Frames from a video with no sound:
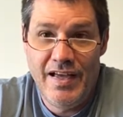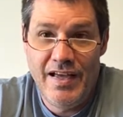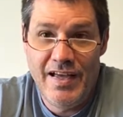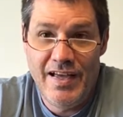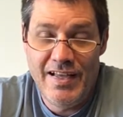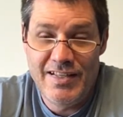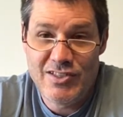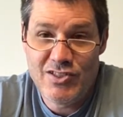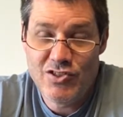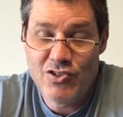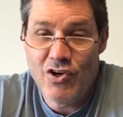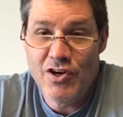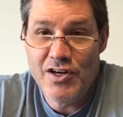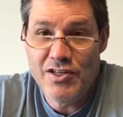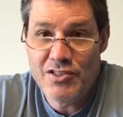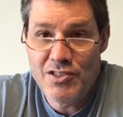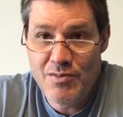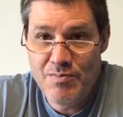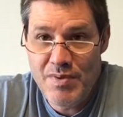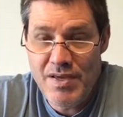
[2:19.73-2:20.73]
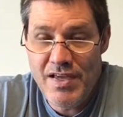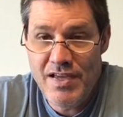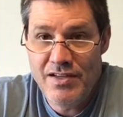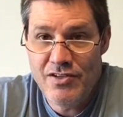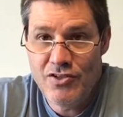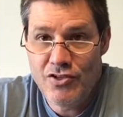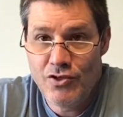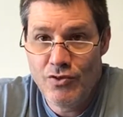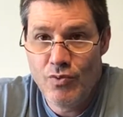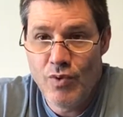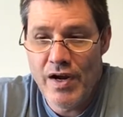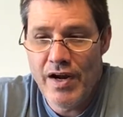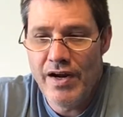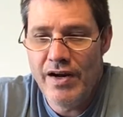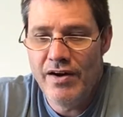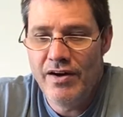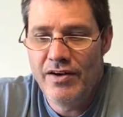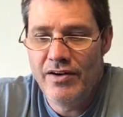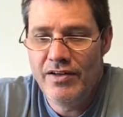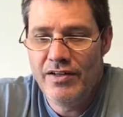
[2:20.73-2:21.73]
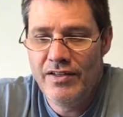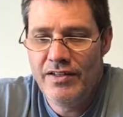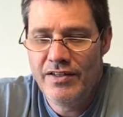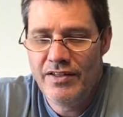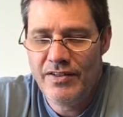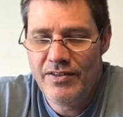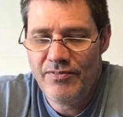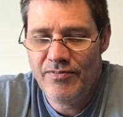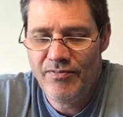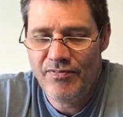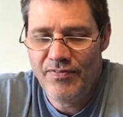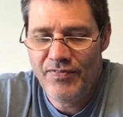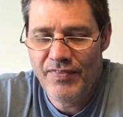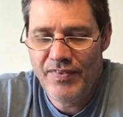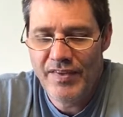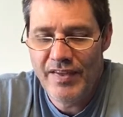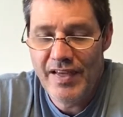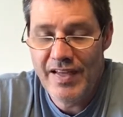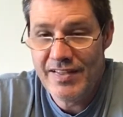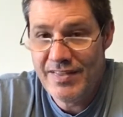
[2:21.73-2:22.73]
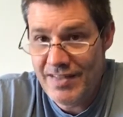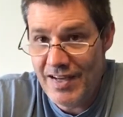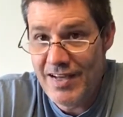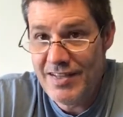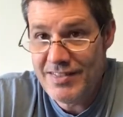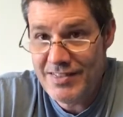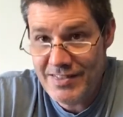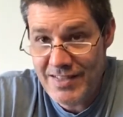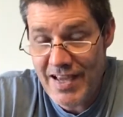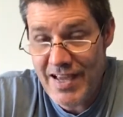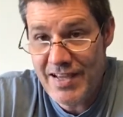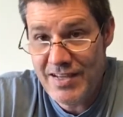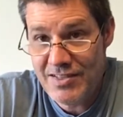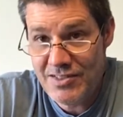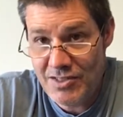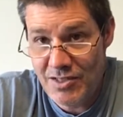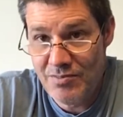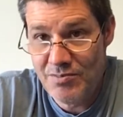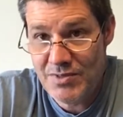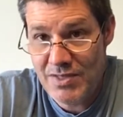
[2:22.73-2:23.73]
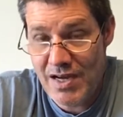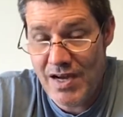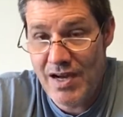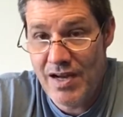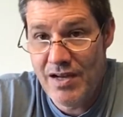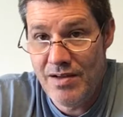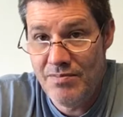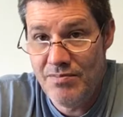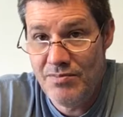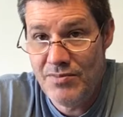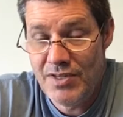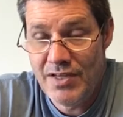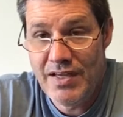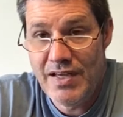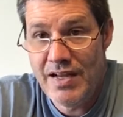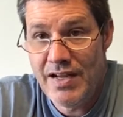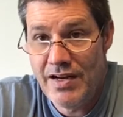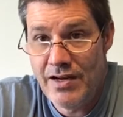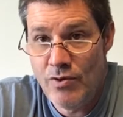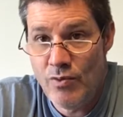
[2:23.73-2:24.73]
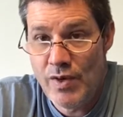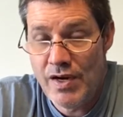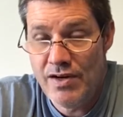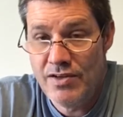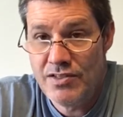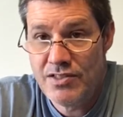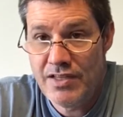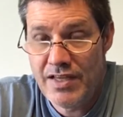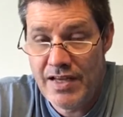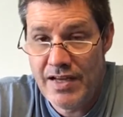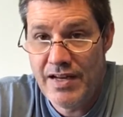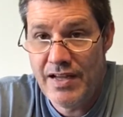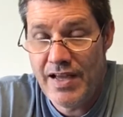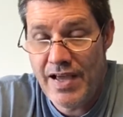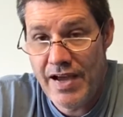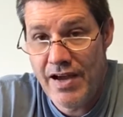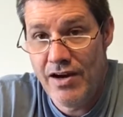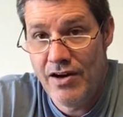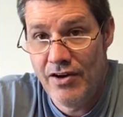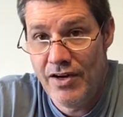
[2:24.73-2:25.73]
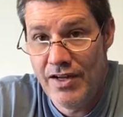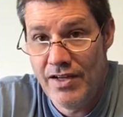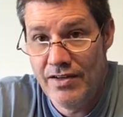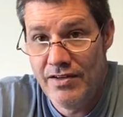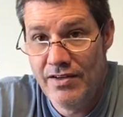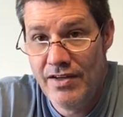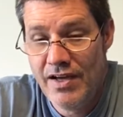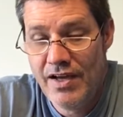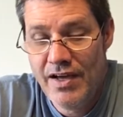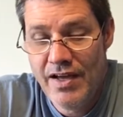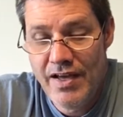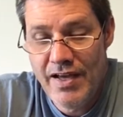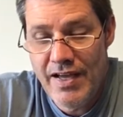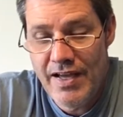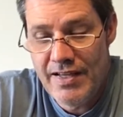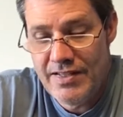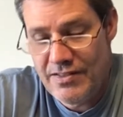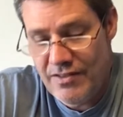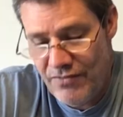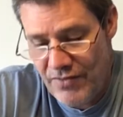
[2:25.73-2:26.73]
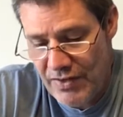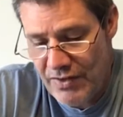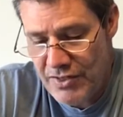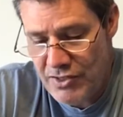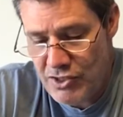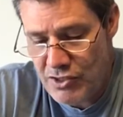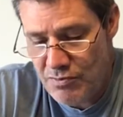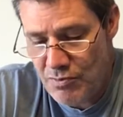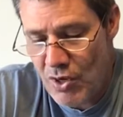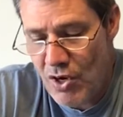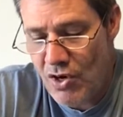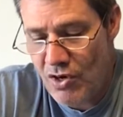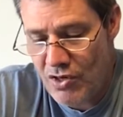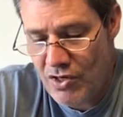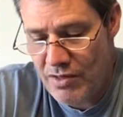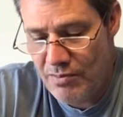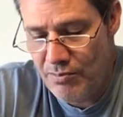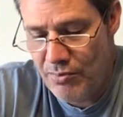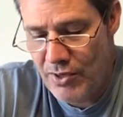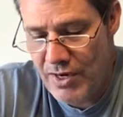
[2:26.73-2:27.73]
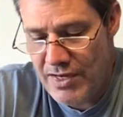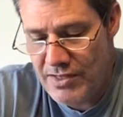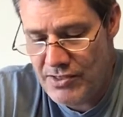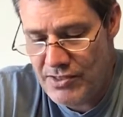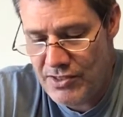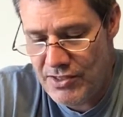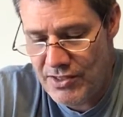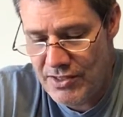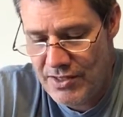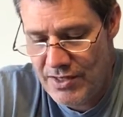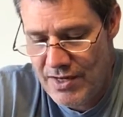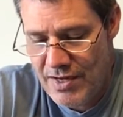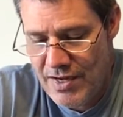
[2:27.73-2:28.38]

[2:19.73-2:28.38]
it started to be to where it does take some time to get anywhere getting air in. It's a very small compressor.